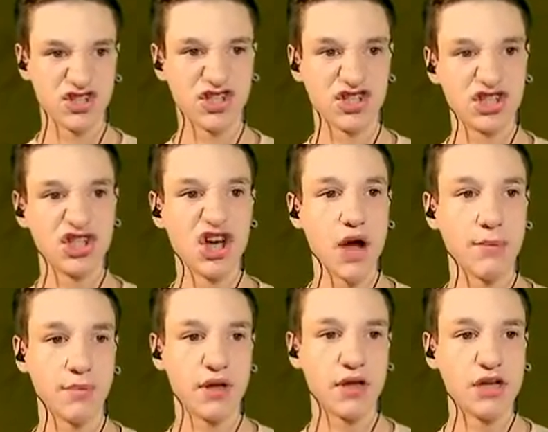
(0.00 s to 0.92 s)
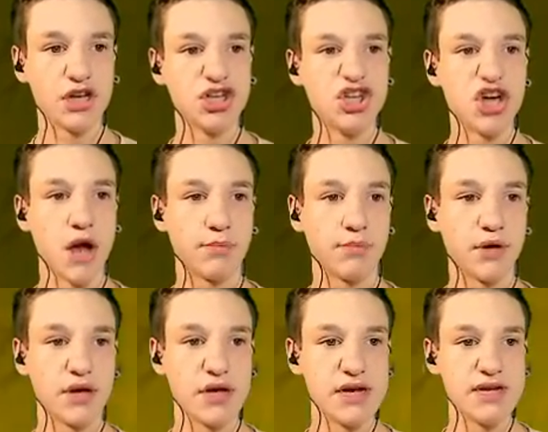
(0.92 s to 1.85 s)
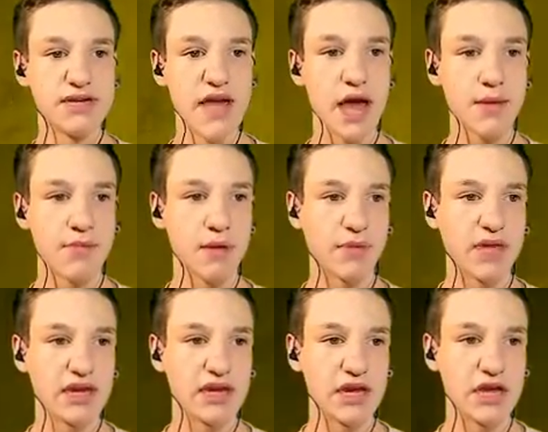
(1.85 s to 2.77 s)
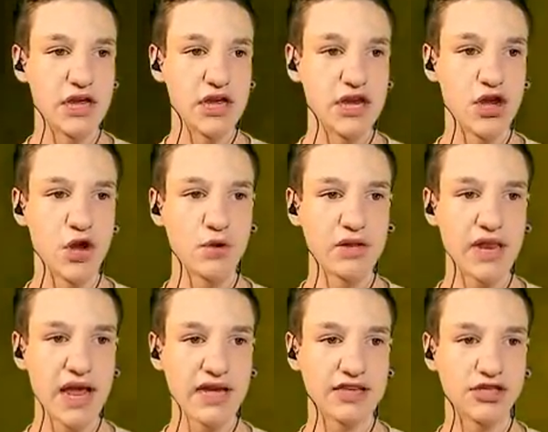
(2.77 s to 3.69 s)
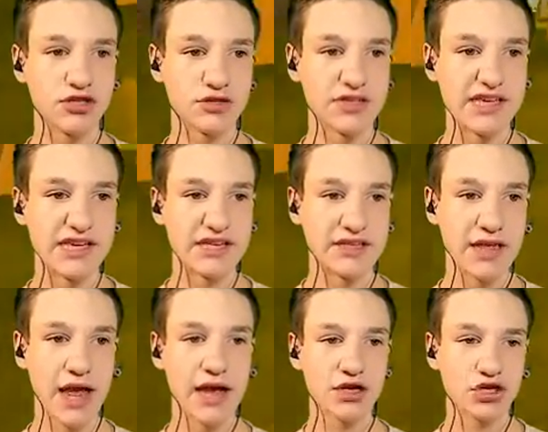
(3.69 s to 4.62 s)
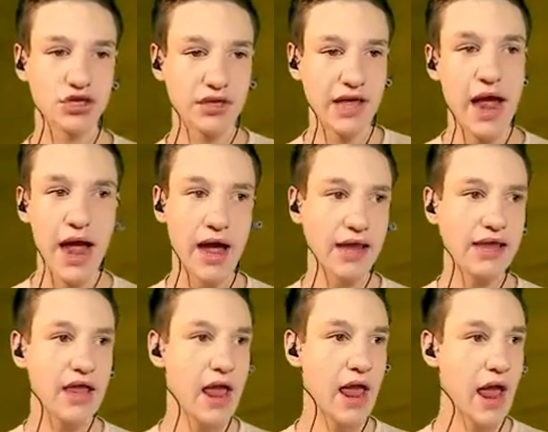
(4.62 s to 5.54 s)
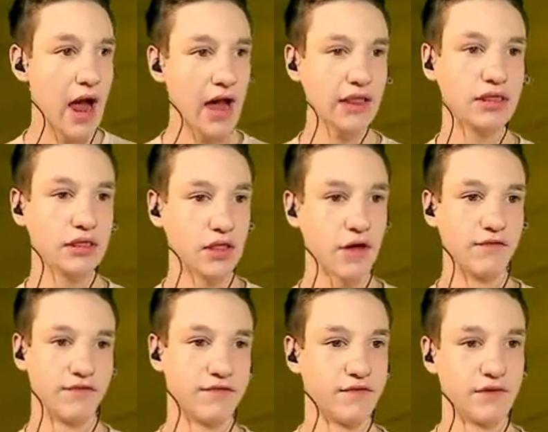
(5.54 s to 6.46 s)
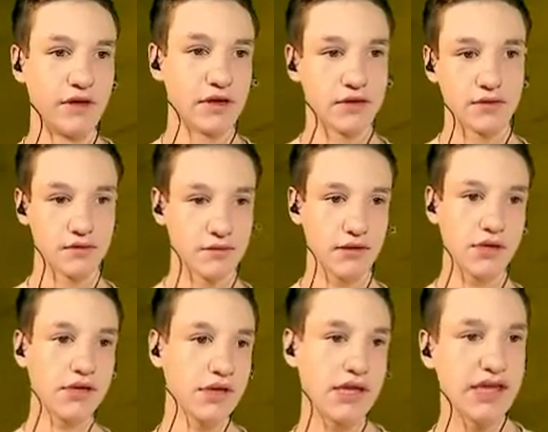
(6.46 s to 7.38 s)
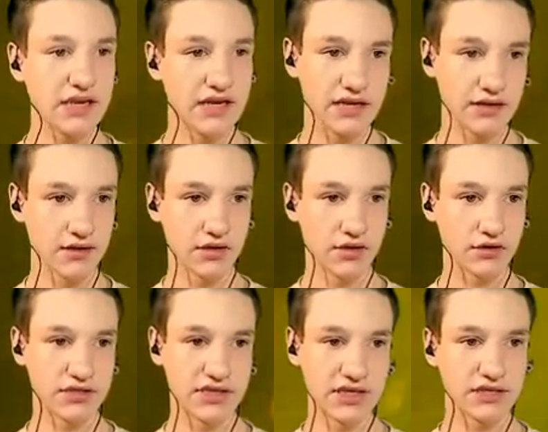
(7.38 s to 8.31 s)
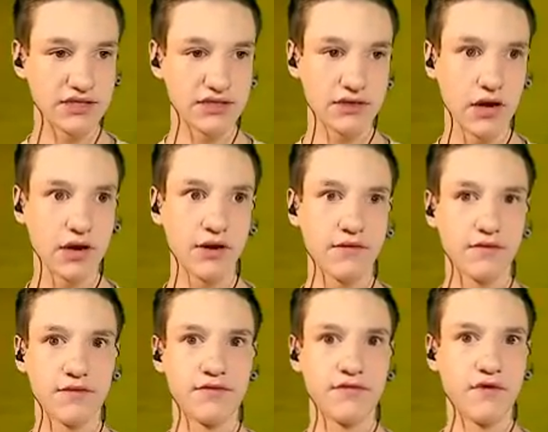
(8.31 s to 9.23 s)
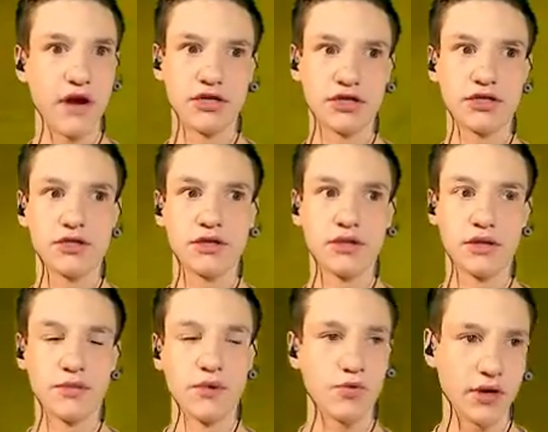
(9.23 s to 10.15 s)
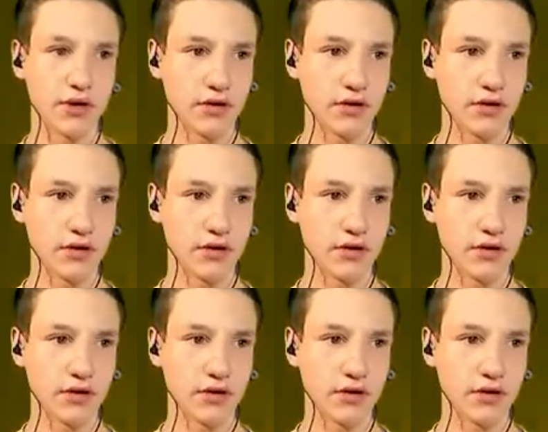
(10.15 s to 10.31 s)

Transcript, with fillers: just chop. Chop. Die, pumpkin. No one likes your seeds. Actually, I I love eating your seeds. Not fresh. That'd be weird.